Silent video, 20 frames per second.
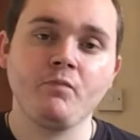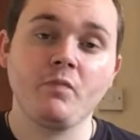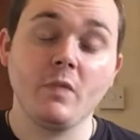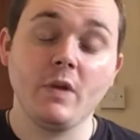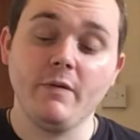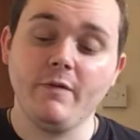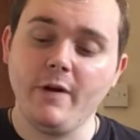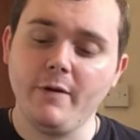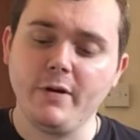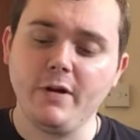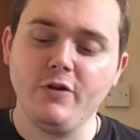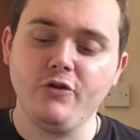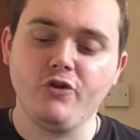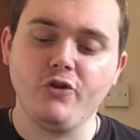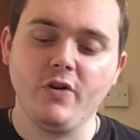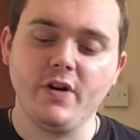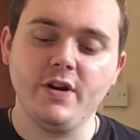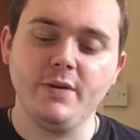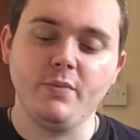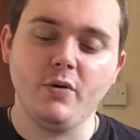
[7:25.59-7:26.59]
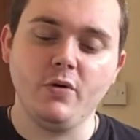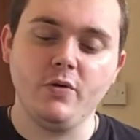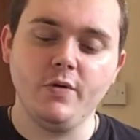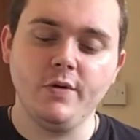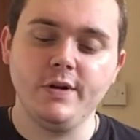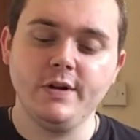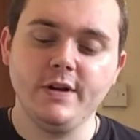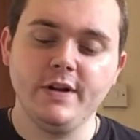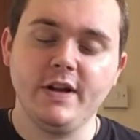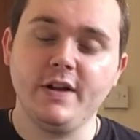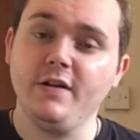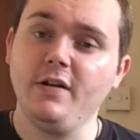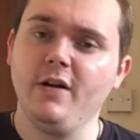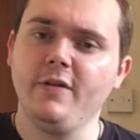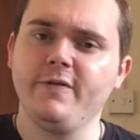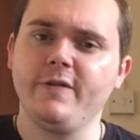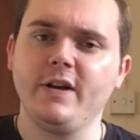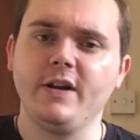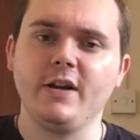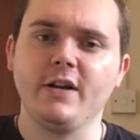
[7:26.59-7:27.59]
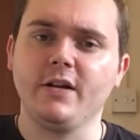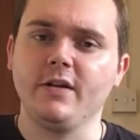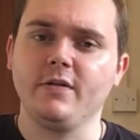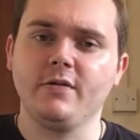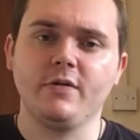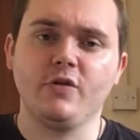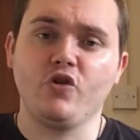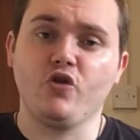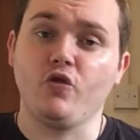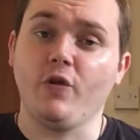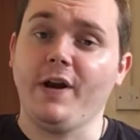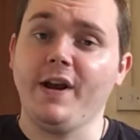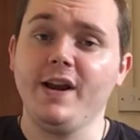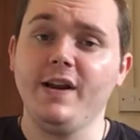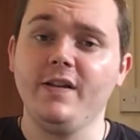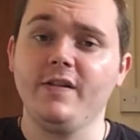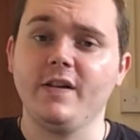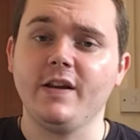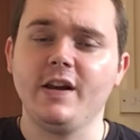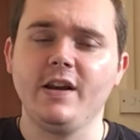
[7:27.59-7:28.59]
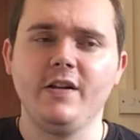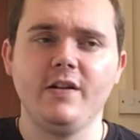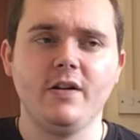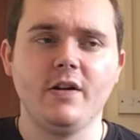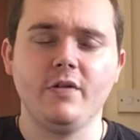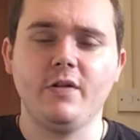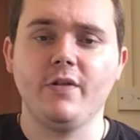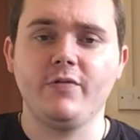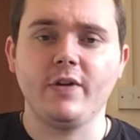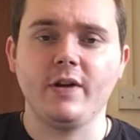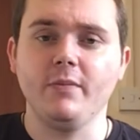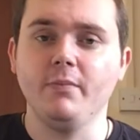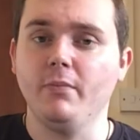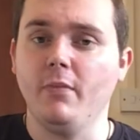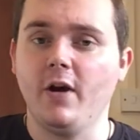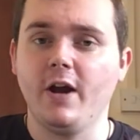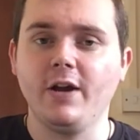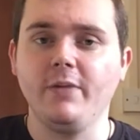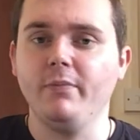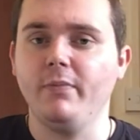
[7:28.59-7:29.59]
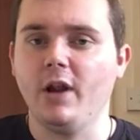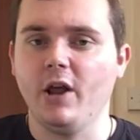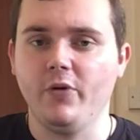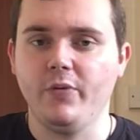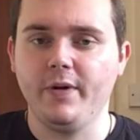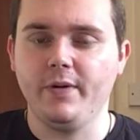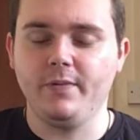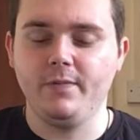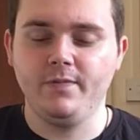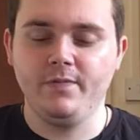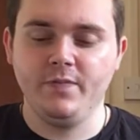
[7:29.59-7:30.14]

Very enjoyable, nothing crazy, nothing mind-blowing.